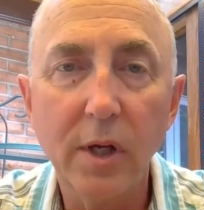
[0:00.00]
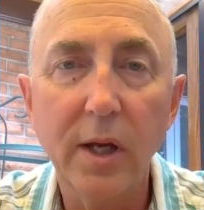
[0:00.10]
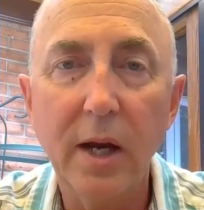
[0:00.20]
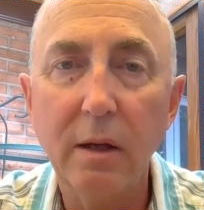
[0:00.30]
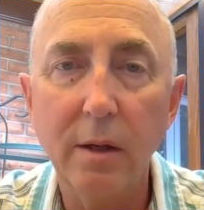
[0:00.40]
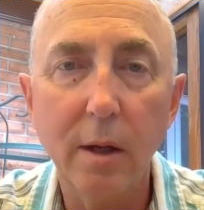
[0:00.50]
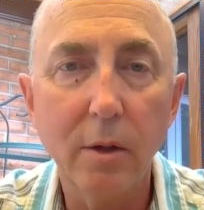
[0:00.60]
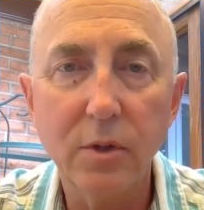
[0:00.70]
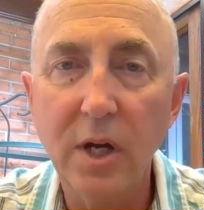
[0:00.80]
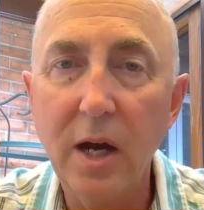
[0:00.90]
get out at a
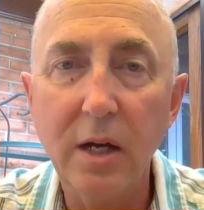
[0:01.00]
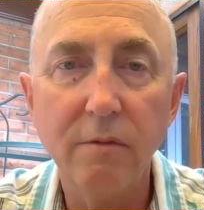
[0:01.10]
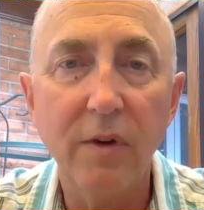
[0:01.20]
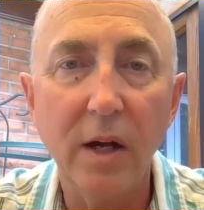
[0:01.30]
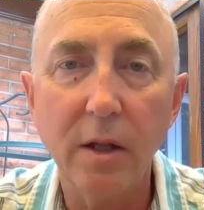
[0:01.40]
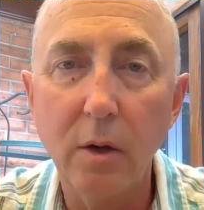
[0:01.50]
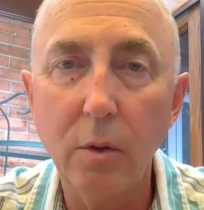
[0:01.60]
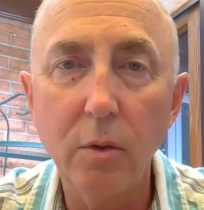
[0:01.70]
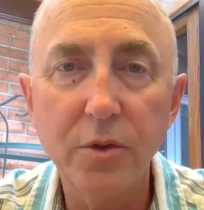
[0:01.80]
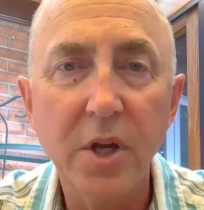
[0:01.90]
low tide, find the
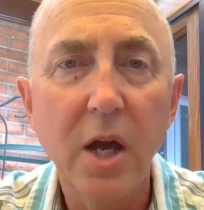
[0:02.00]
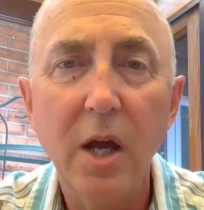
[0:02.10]
holes.